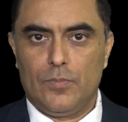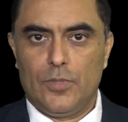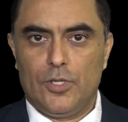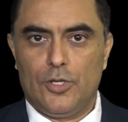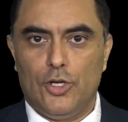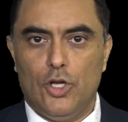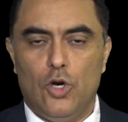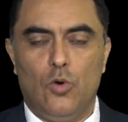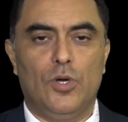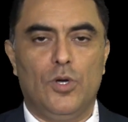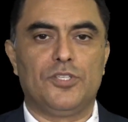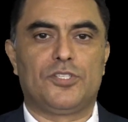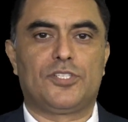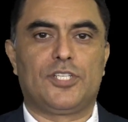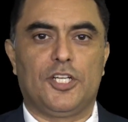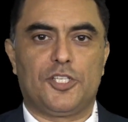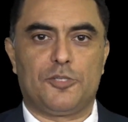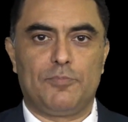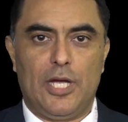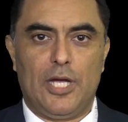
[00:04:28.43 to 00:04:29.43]
No one's
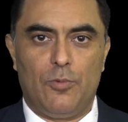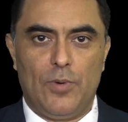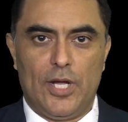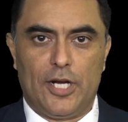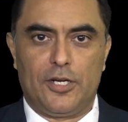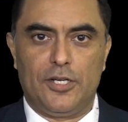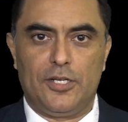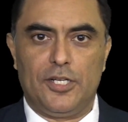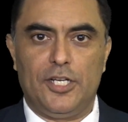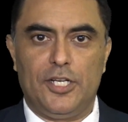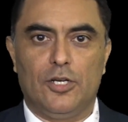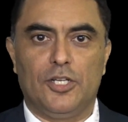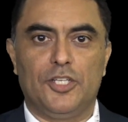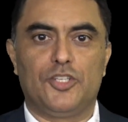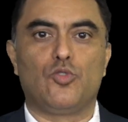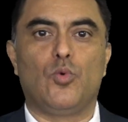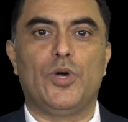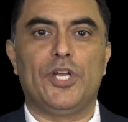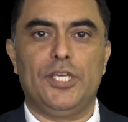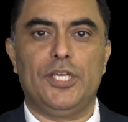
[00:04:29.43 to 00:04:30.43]
touched my record in nearly
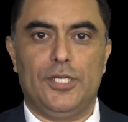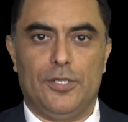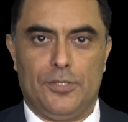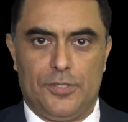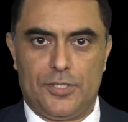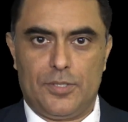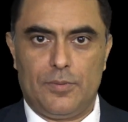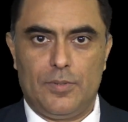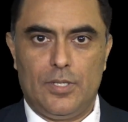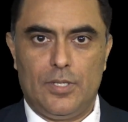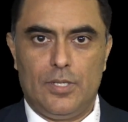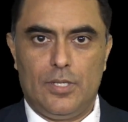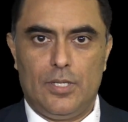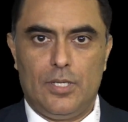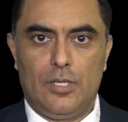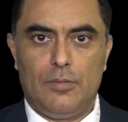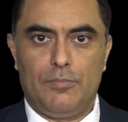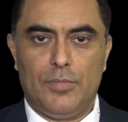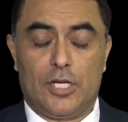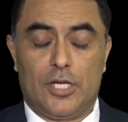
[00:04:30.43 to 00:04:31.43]
20 years
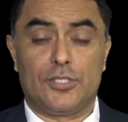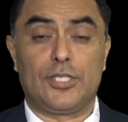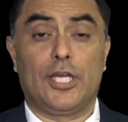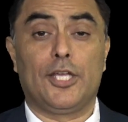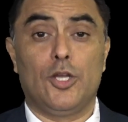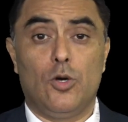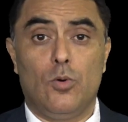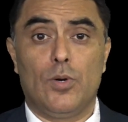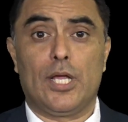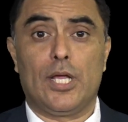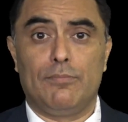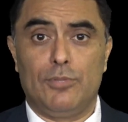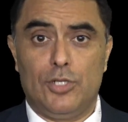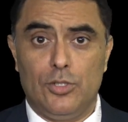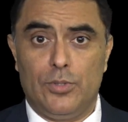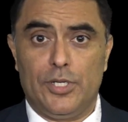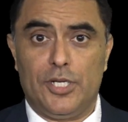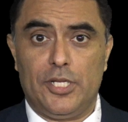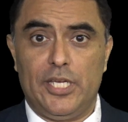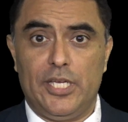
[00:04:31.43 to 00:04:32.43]
because I know what I'm
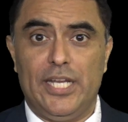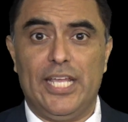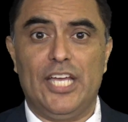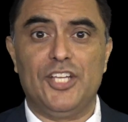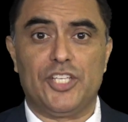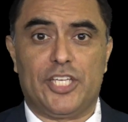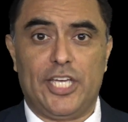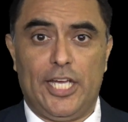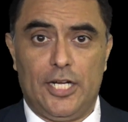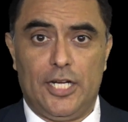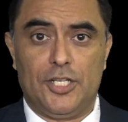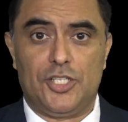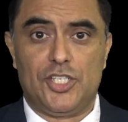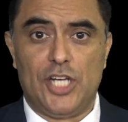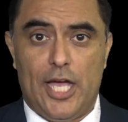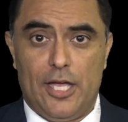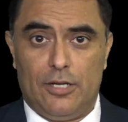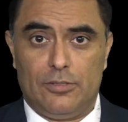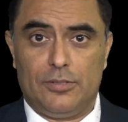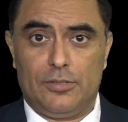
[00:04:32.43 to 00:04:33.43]
doing in educating a
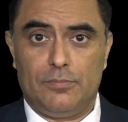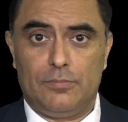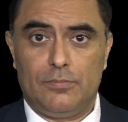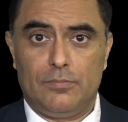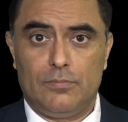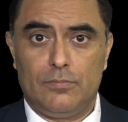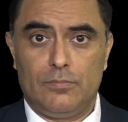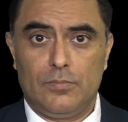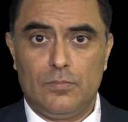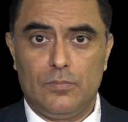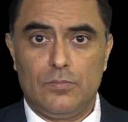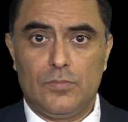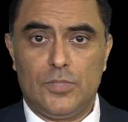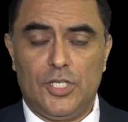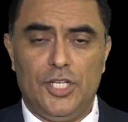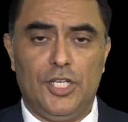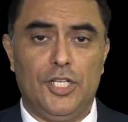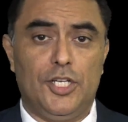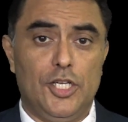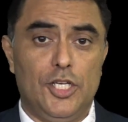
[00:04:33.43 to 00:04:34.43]
child.
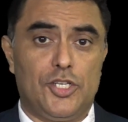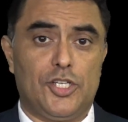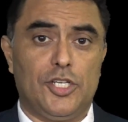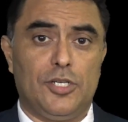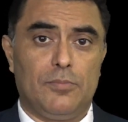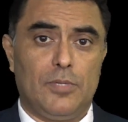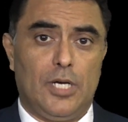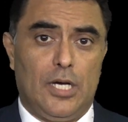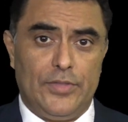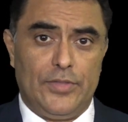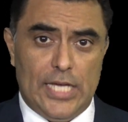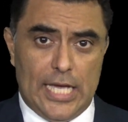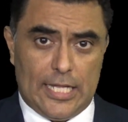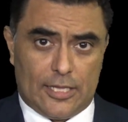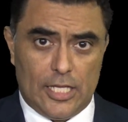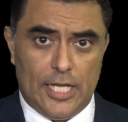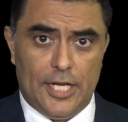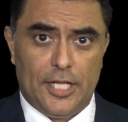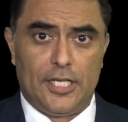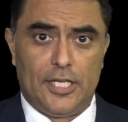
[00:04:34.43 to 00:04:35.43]
In addition, on the
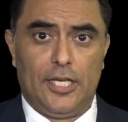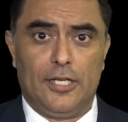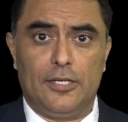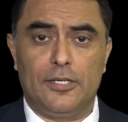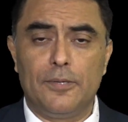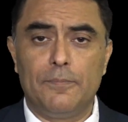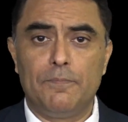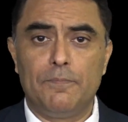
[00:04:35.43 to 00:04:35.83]
athletic end,